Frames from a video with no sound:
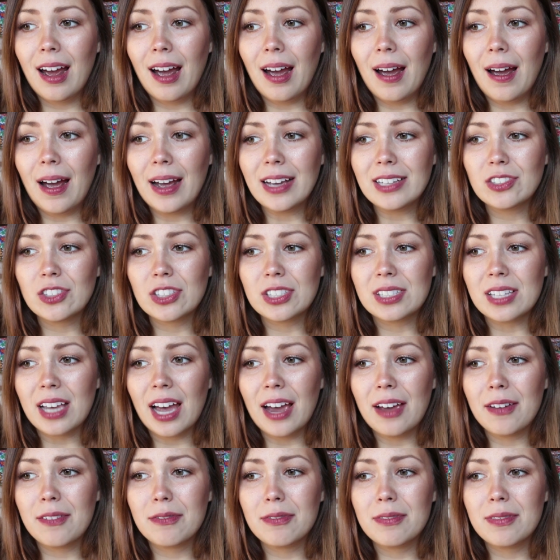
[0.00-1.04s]
I just,
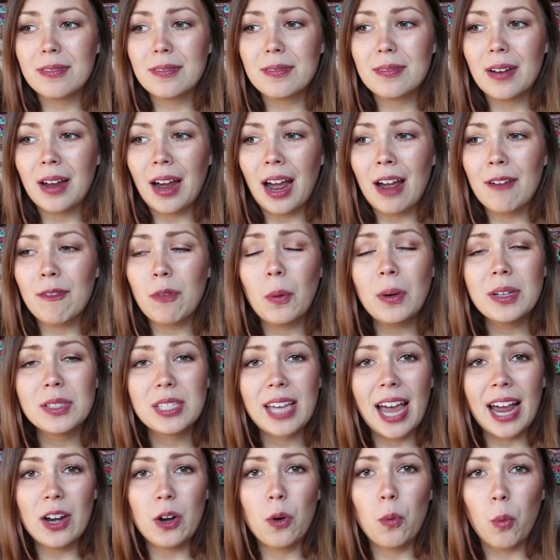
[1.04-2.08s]
I've, I've
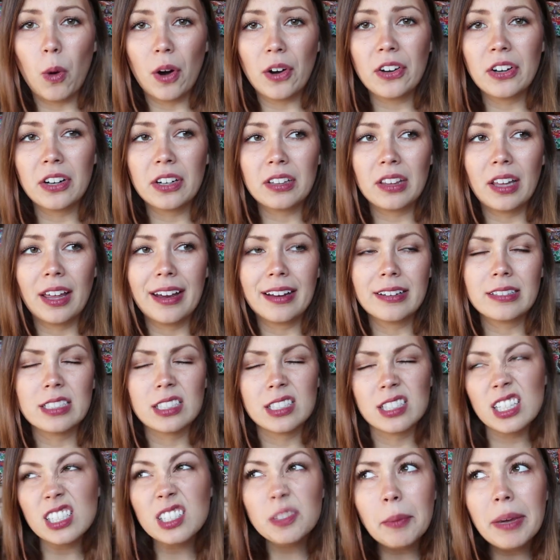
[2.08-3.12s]
always kind of wondered like,
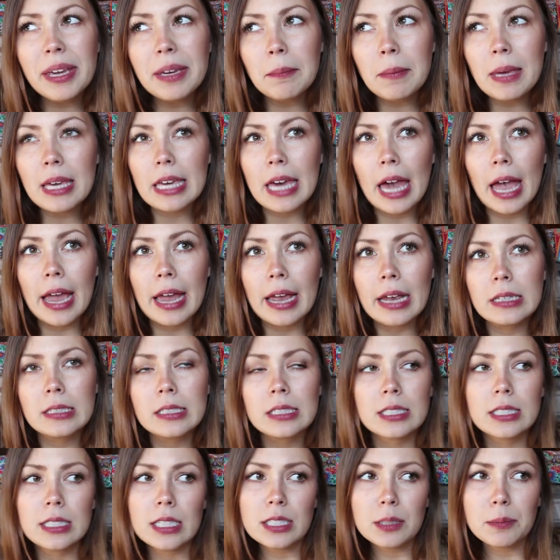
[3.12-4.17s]
does this make me gay?
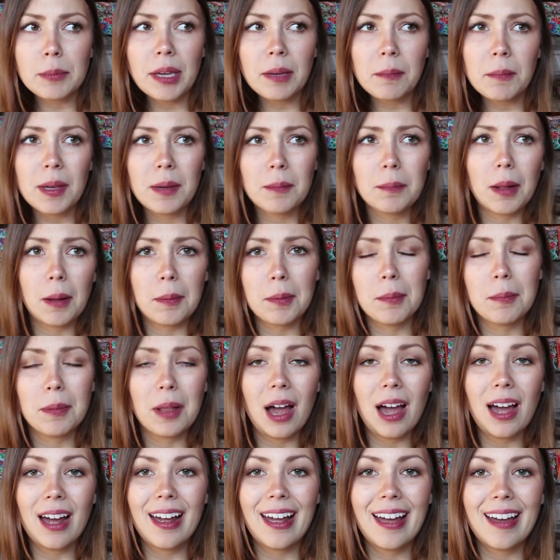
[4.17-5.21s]
Does this make me blah, blah, blah?